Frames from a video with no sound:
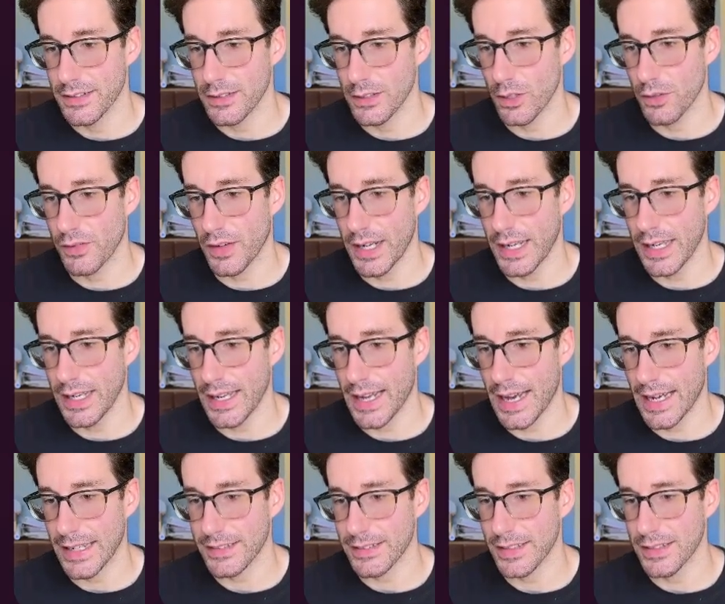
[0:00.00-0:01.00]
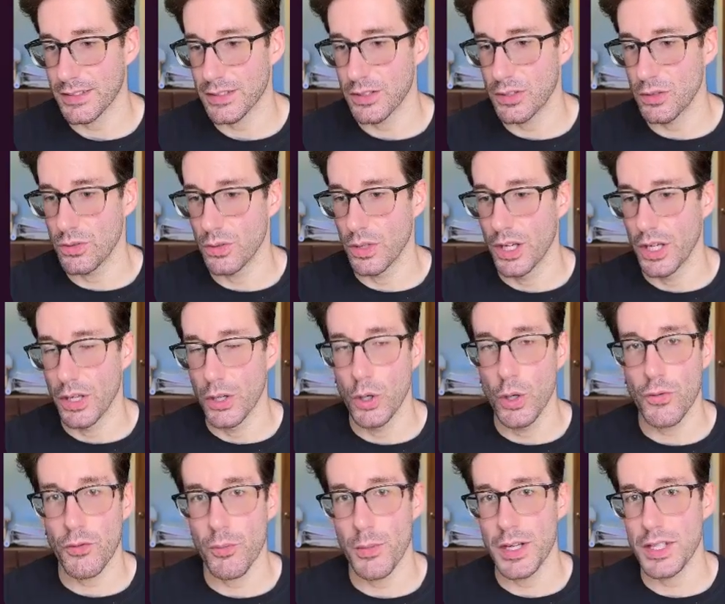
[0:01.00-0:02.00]
So if I need access to new
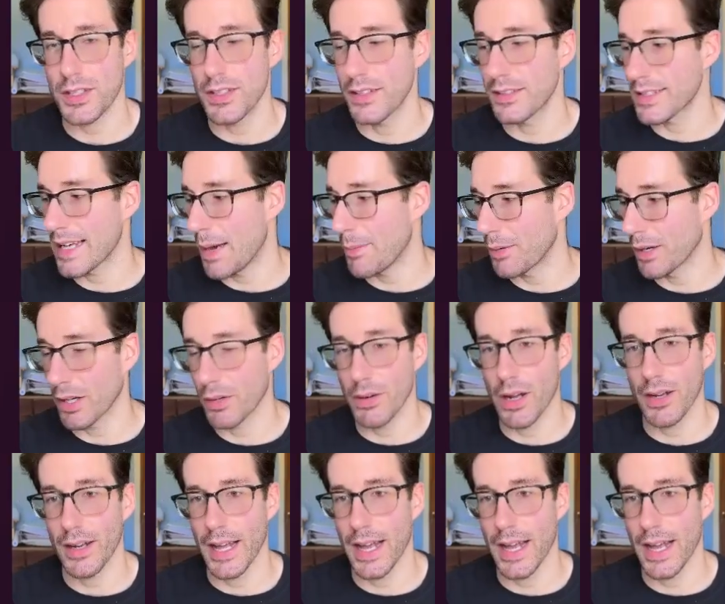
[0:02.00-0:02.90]
information that's happening around